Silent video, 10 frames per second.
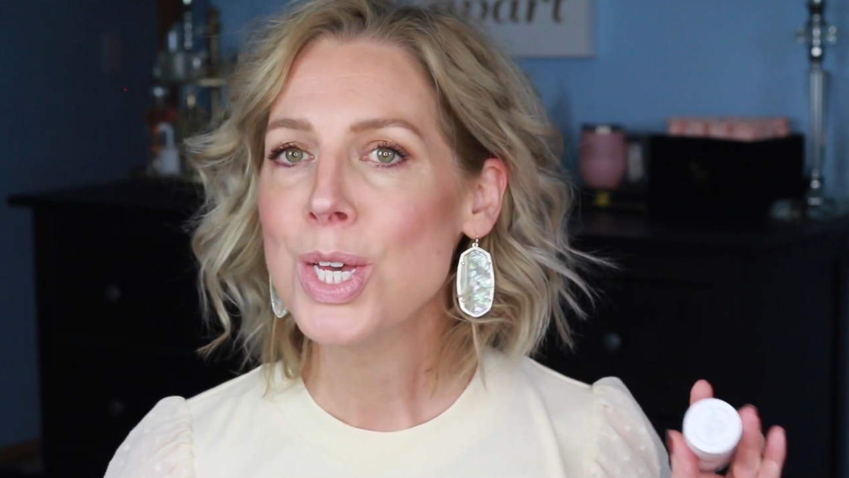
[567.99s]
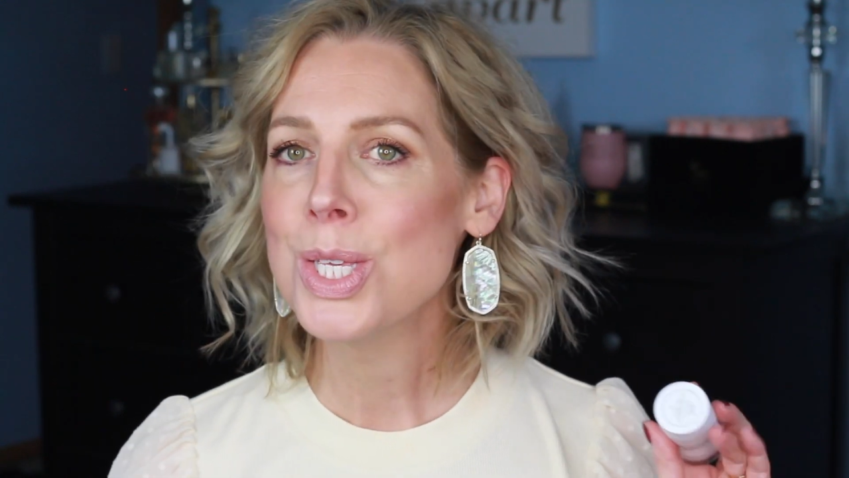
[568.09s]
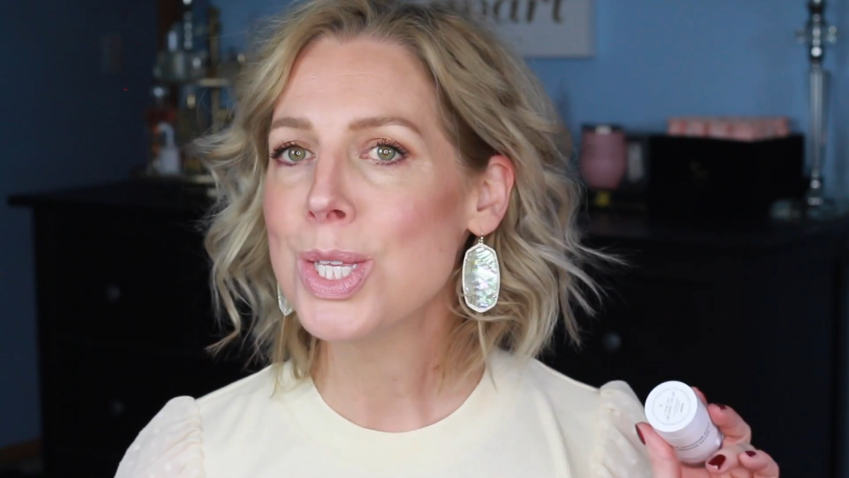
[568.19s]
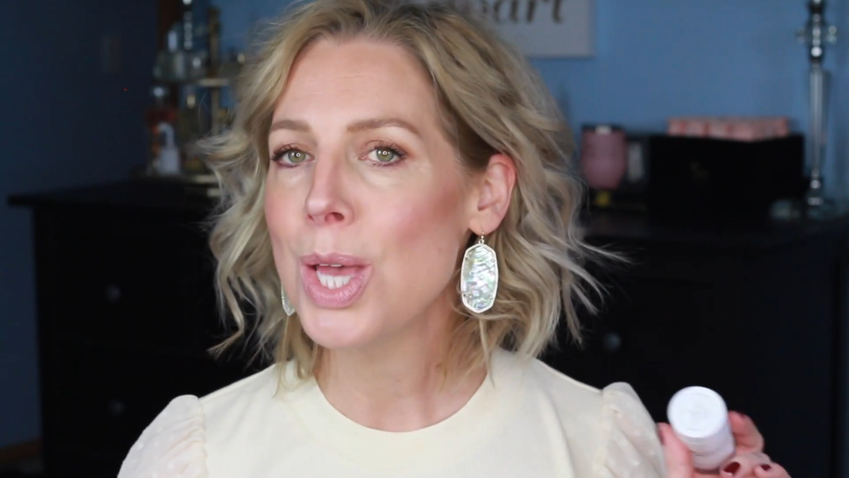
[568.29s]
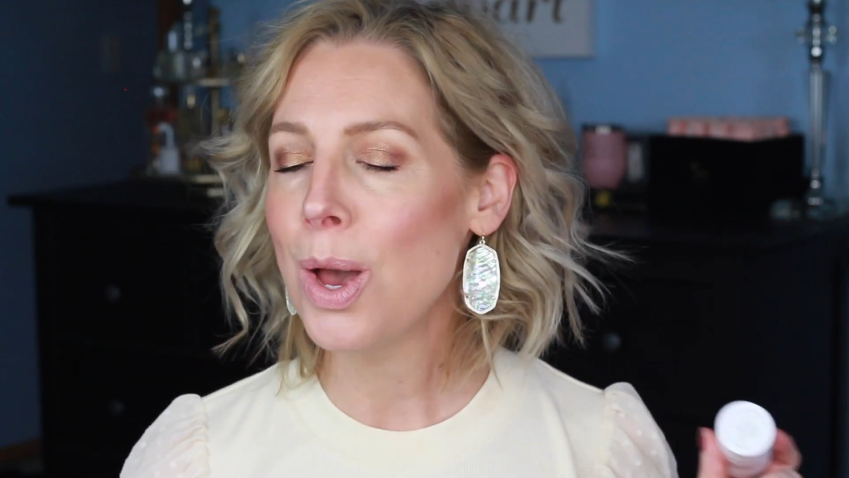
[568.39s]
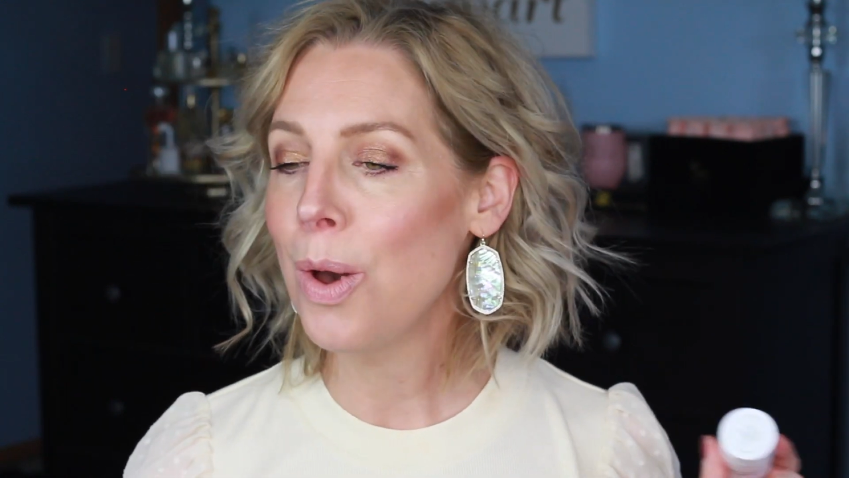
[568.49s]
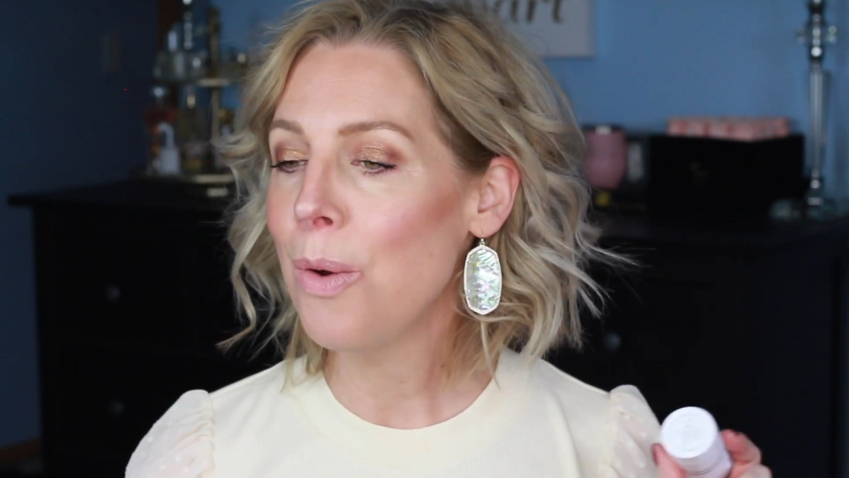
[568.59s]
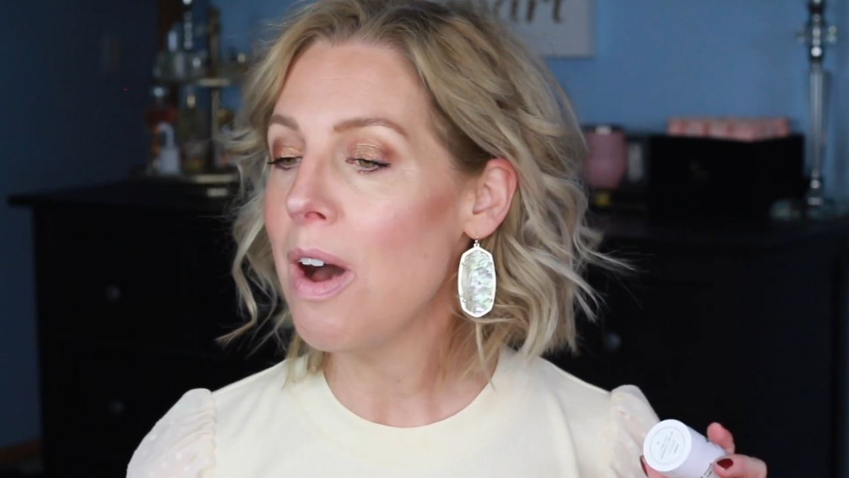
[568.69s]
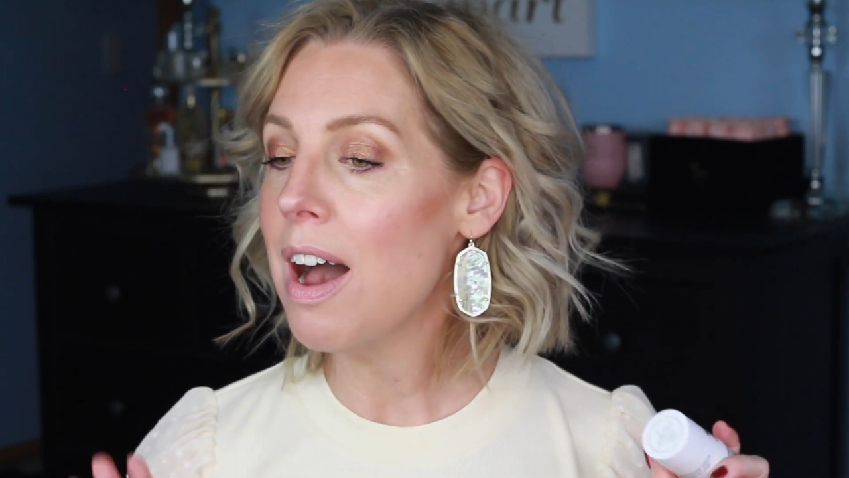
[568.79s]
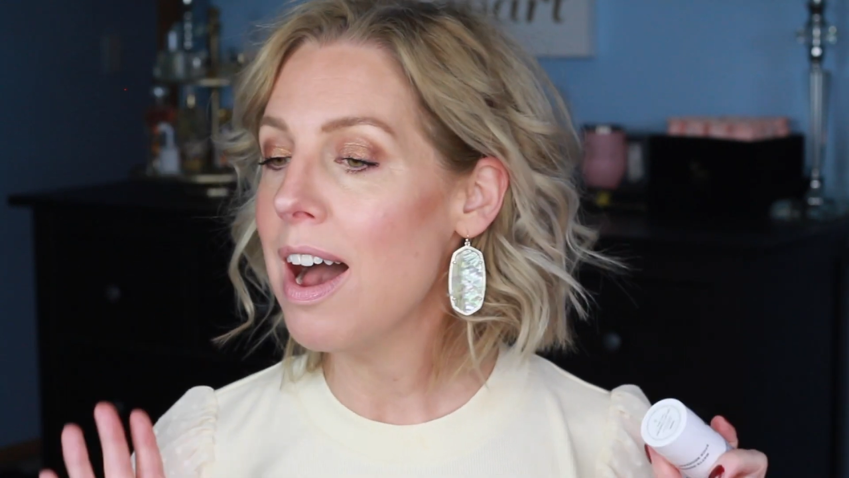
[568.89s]

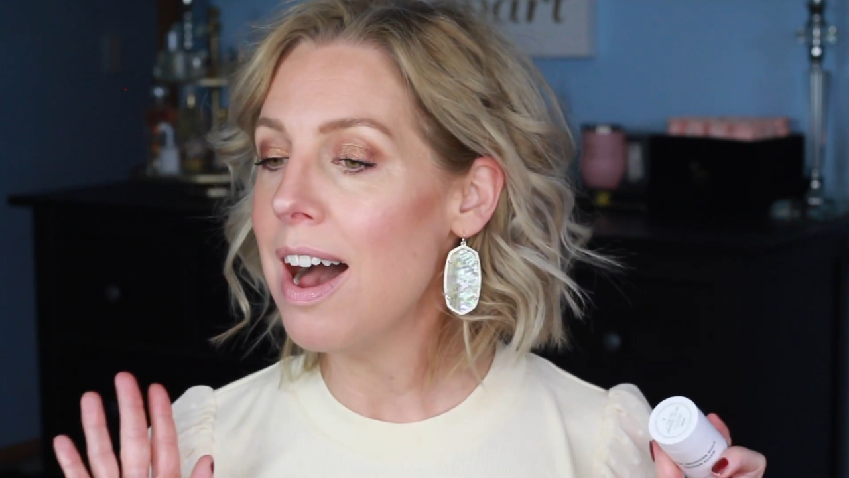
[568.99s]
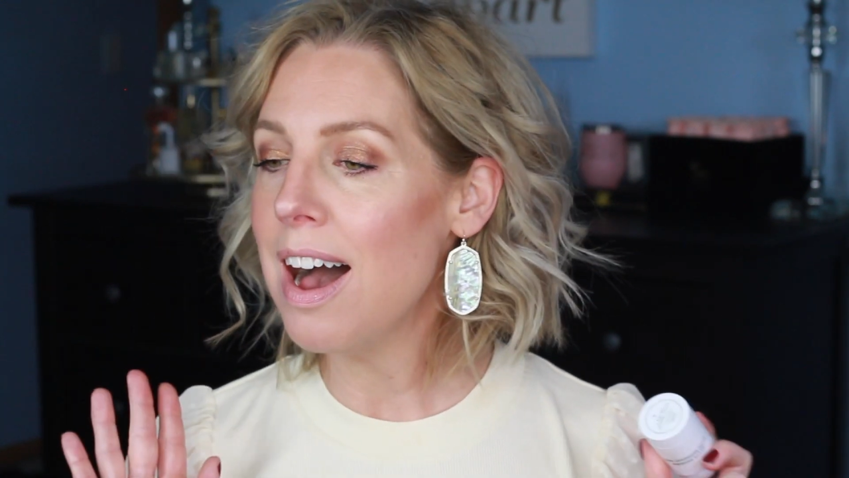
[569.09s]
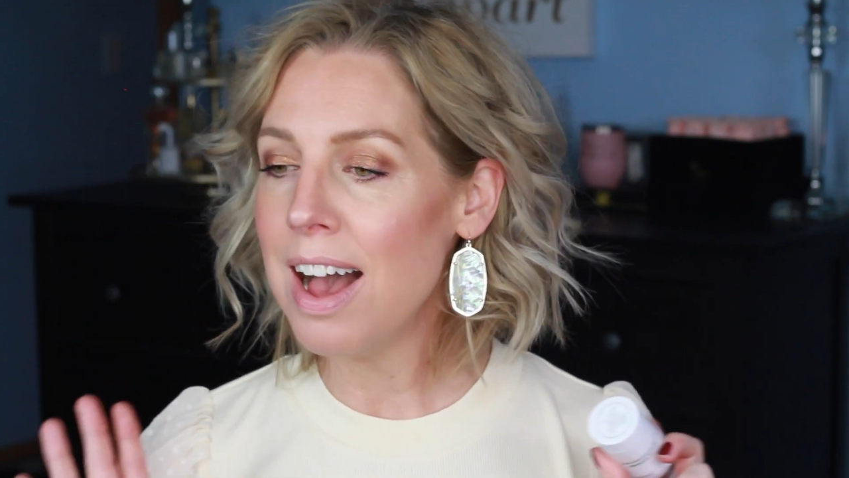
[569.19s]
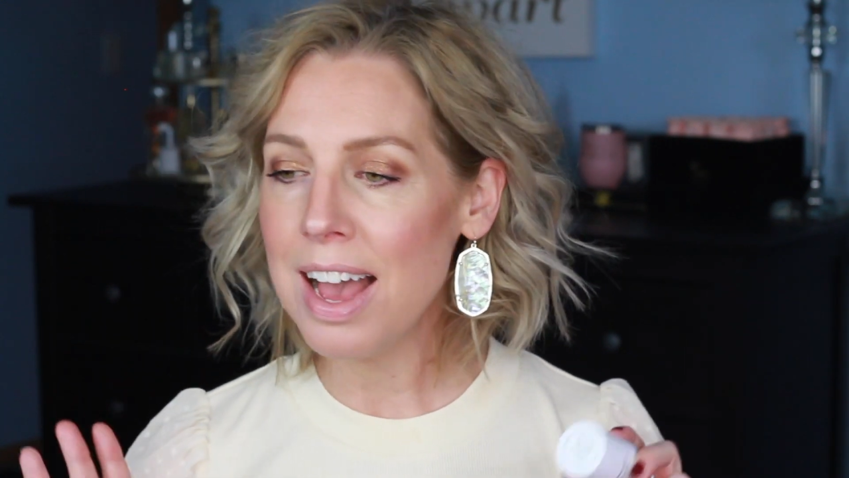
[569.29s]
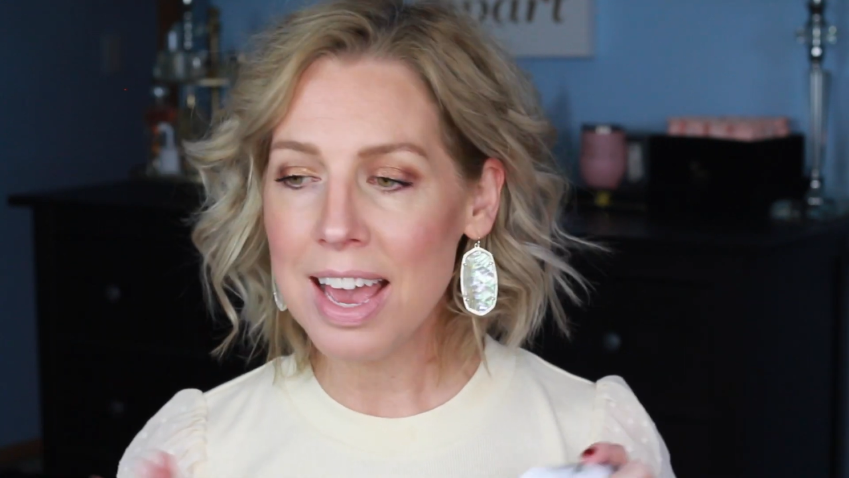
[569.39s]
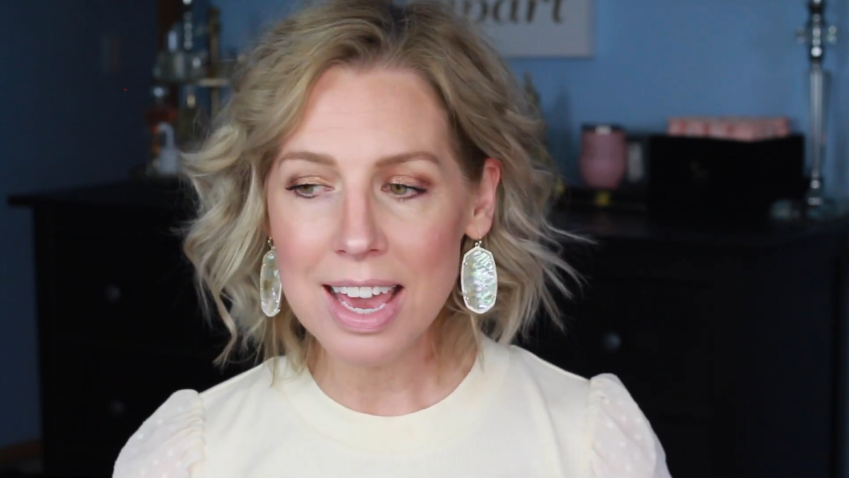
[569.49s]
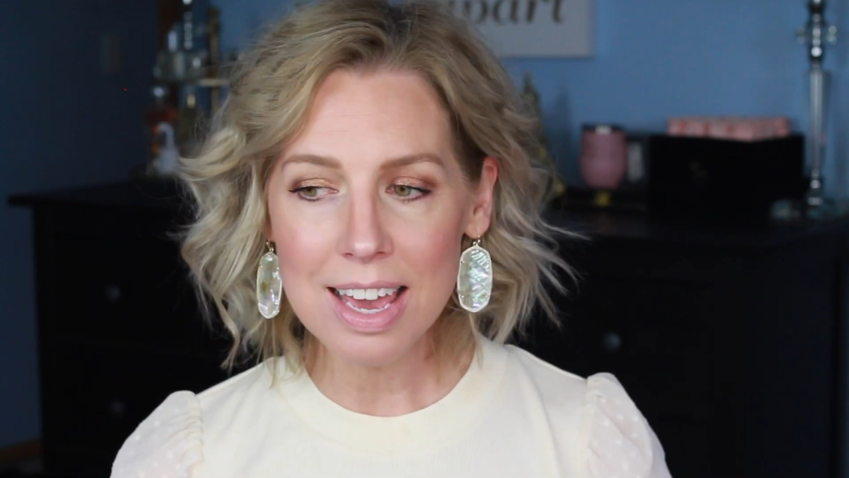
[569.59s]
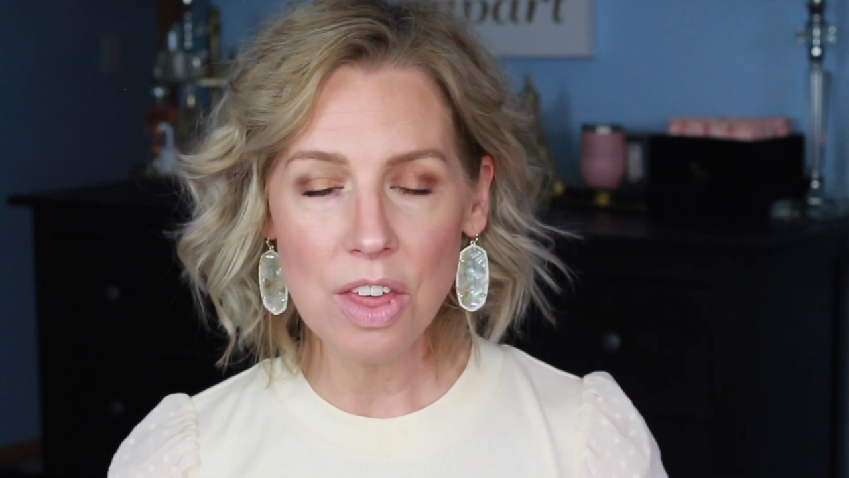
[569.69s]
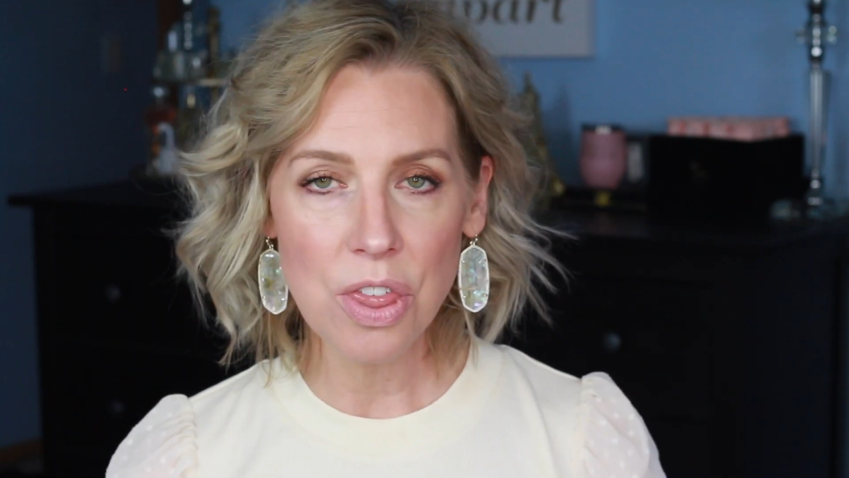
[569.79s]
So I